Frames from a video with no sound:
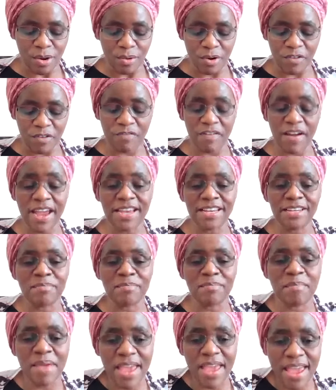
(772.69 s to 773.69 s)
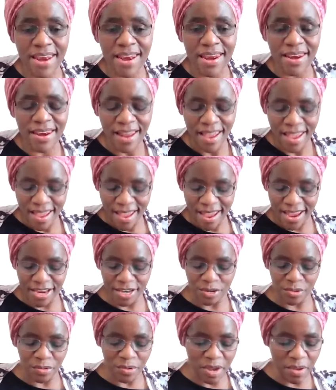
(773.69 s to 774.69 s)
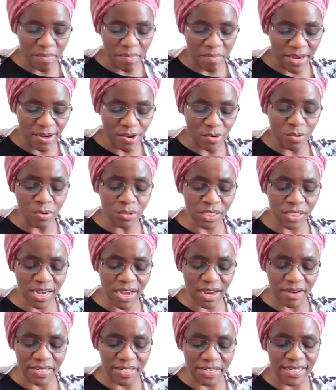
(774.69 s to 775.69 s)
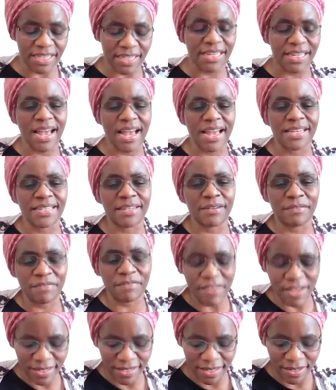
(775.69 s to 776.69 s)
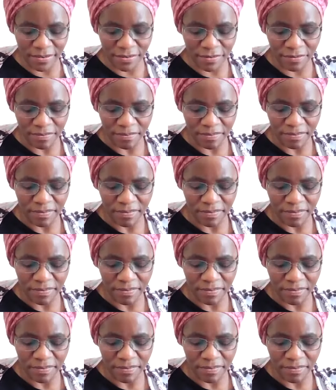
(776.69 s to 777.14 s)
we find men and women whose characters are defective.